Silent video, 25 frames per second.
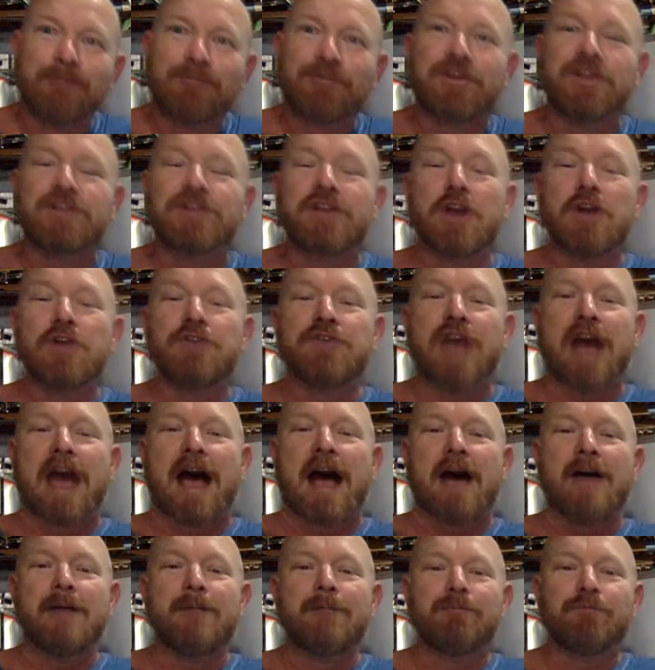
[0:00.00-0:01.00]
To do
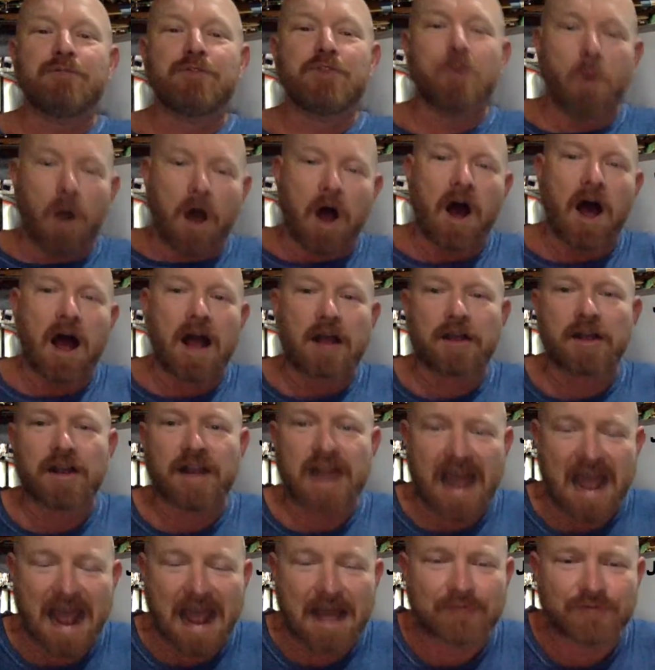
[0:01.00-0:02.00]
that, you are going
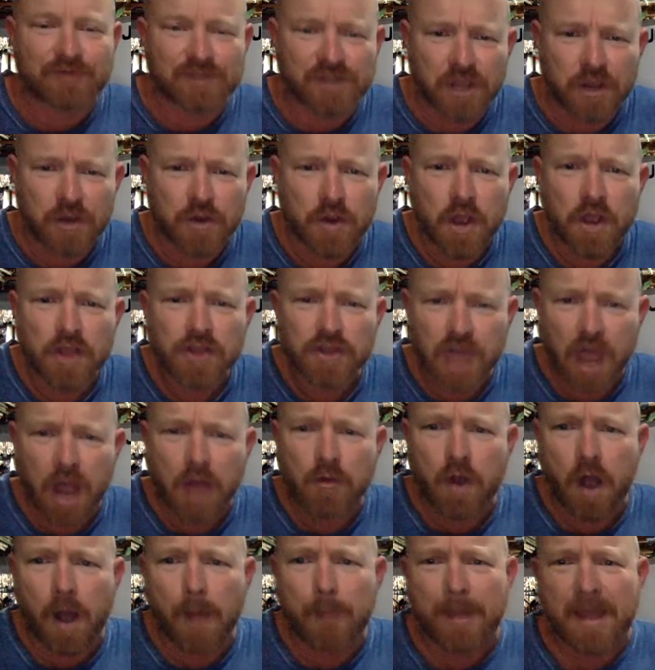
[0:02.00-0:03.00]
to have to
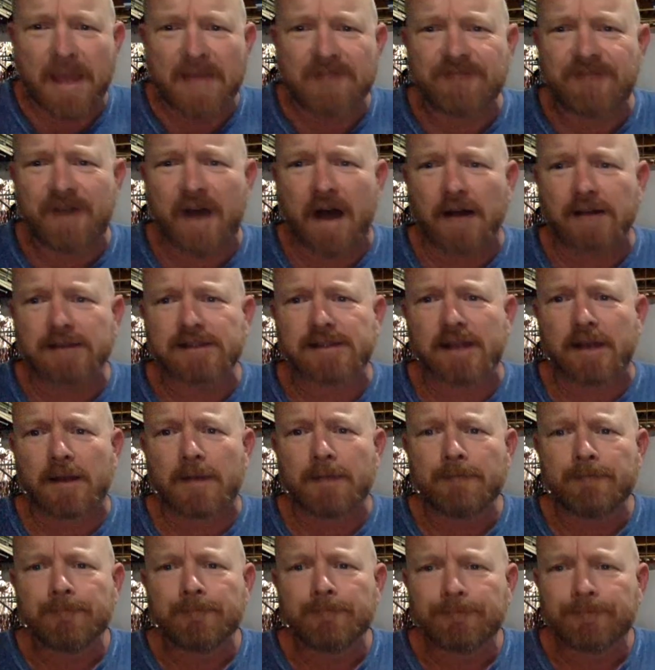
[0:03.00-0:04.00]
go a bit faster.
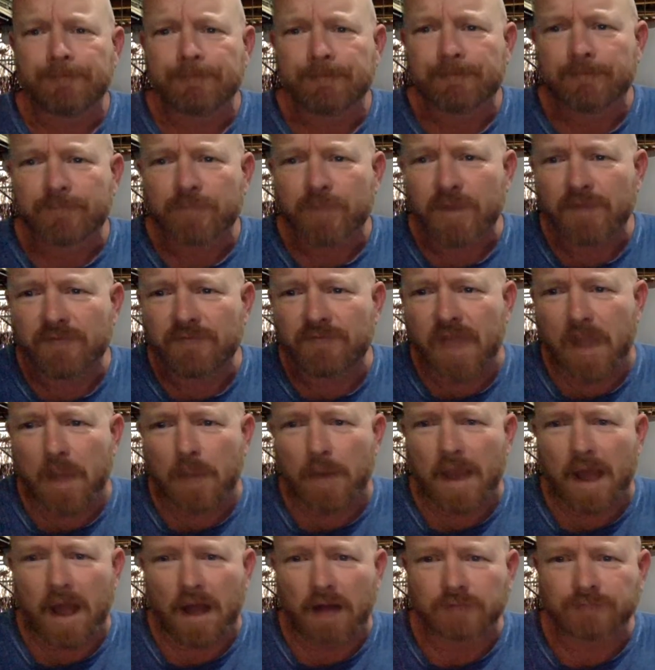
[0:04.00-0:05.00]
There
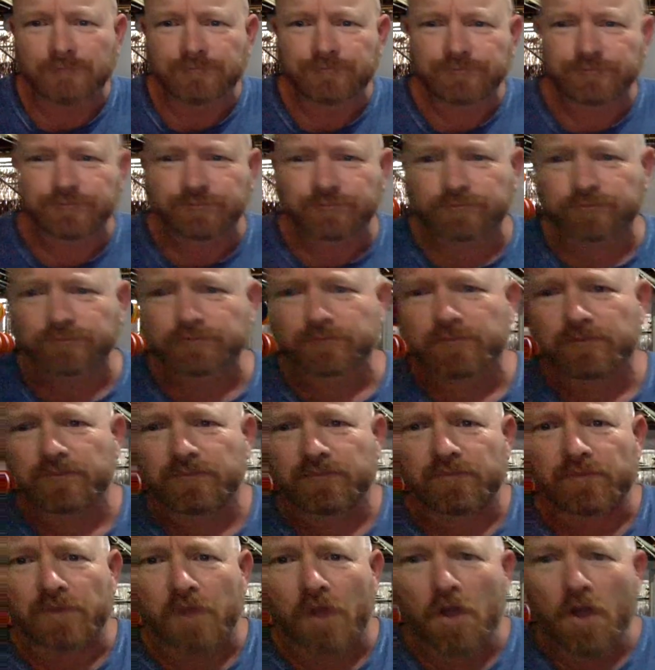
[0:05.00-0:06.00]
we are.
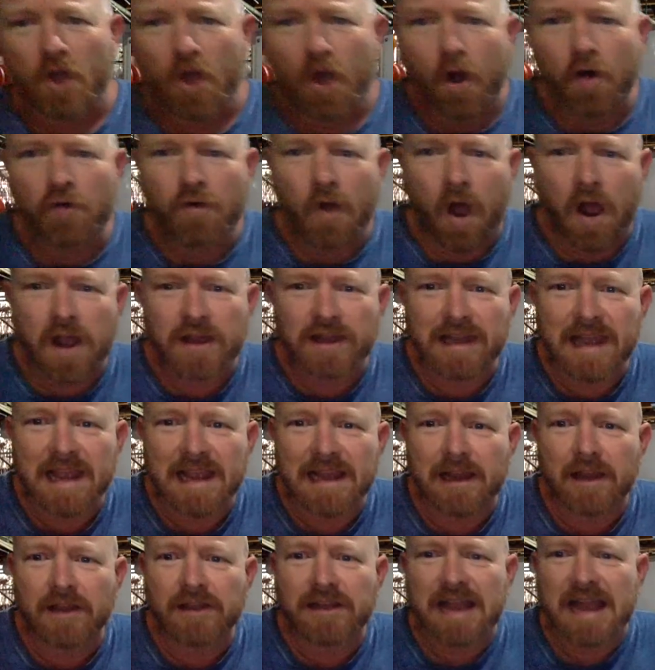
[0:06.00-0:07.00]
All right,
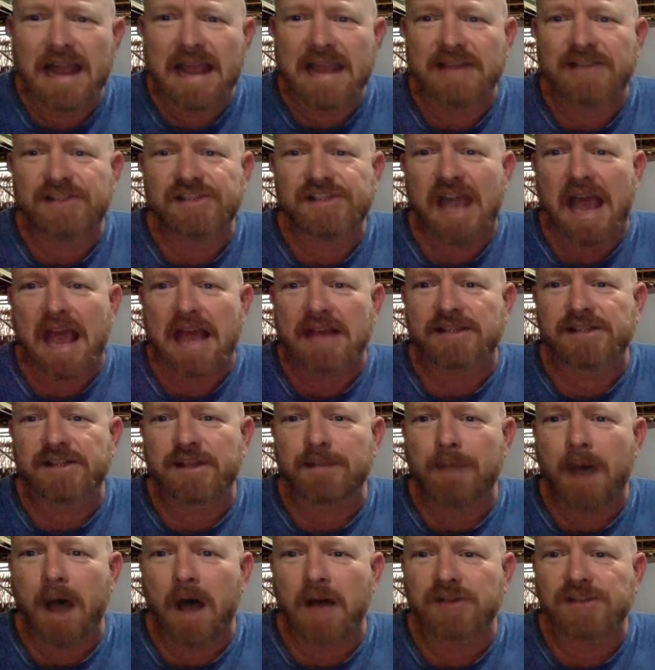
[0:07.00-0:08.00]
Leland Lee says,
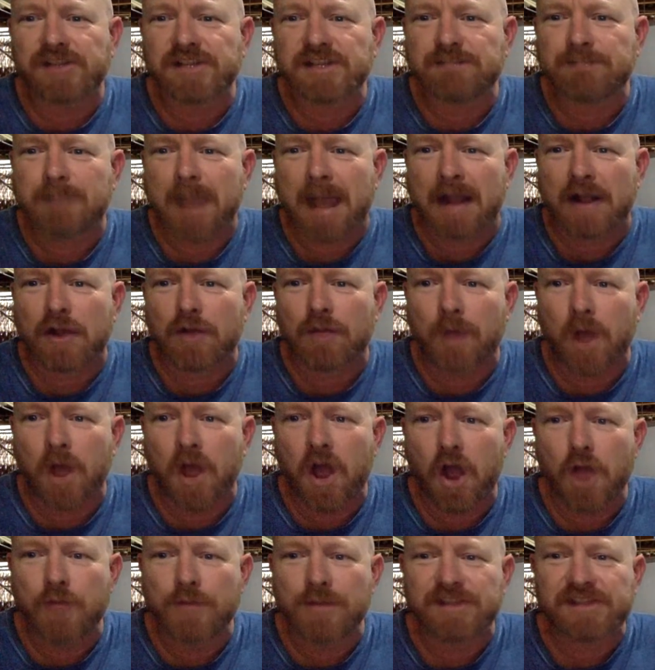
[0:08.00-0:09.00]
the mast is back on my
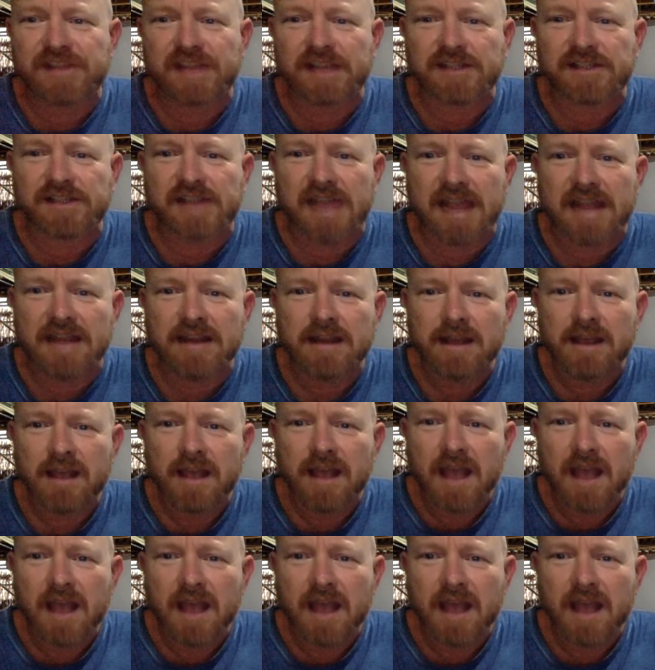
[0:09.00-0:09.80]
Hobie 16